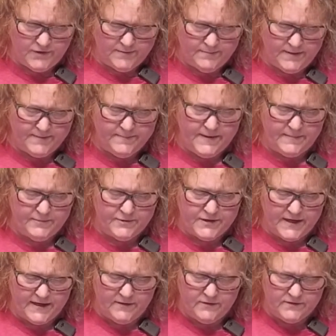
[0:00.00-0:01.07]
up my paper
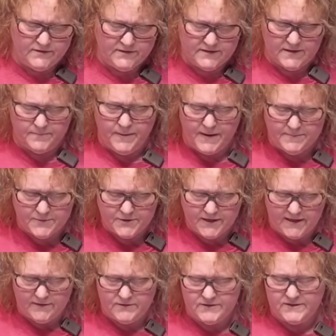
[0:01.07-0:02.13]
towels. The paper
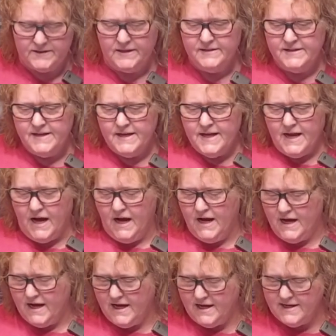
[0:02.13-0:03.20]
towels,
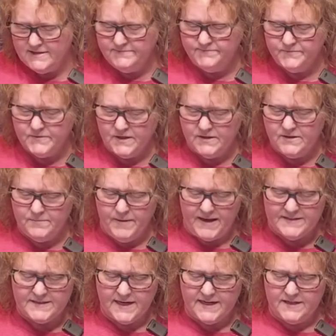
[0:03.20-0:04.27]
the
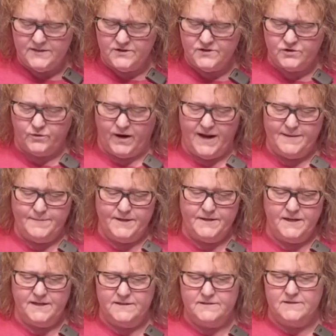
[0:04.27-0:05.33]
best I can describe it
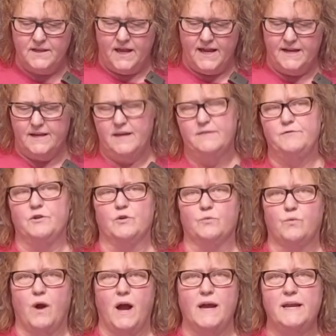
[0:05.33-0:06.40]
is like if you're
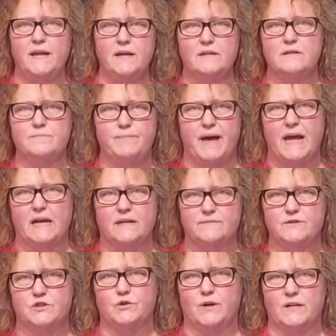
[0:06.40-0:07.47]
riding in the back of
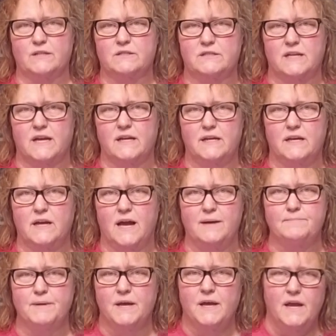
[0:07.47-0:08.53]
a truck standing
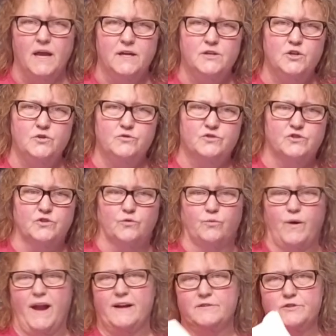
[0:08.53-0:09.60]
up and you
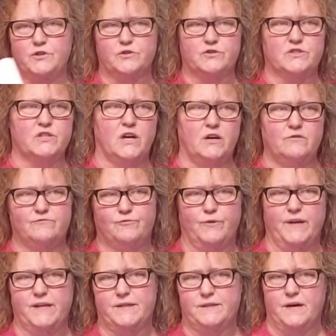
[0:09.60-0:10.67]
surround yourself
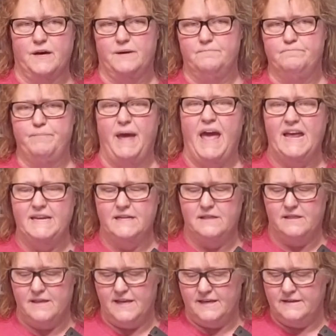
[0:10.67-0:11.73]
with padded
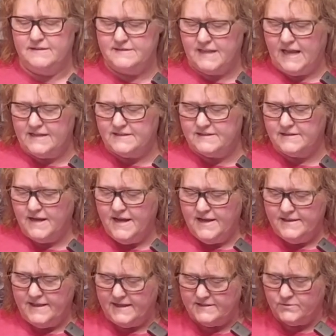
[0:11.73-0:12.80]
things. That's
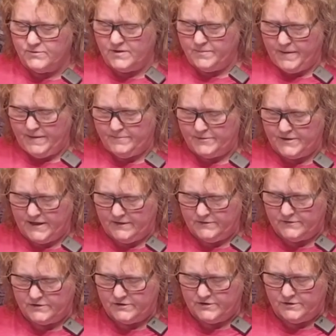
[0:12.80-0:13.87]
what the paper
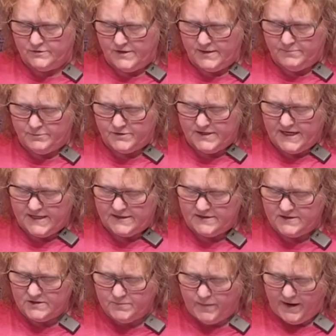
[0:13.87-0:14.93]
towels do. They protect the
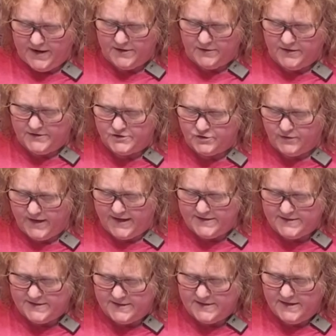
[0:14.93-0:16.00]
spider in
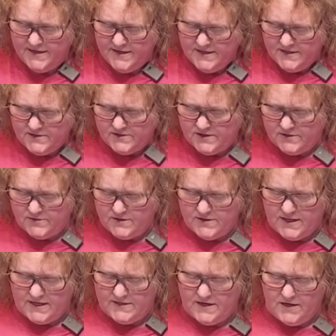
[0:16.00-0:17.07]
transit so that
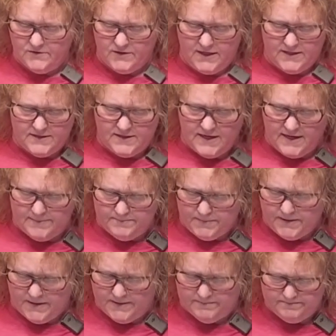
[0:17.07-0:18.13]
they don't end up
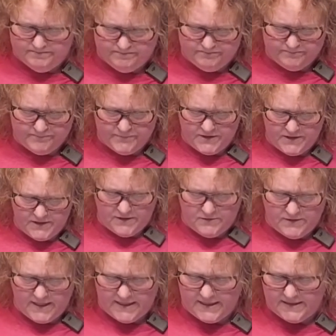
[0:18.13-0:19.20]

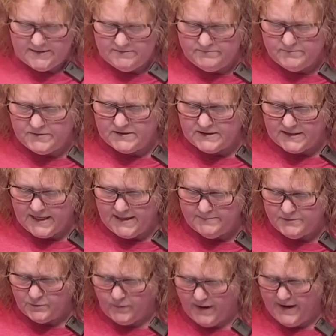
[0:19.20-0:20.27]
getting
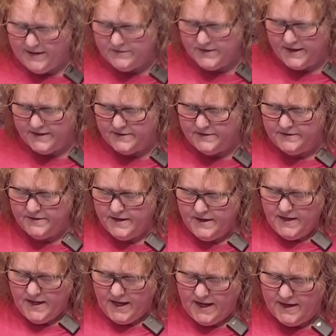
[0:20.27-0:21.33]
slammed around
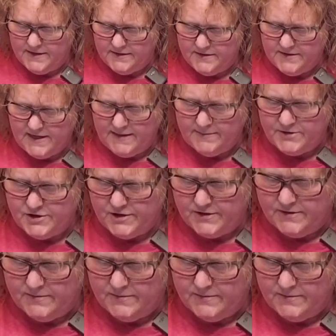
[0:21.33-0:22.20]
and damaging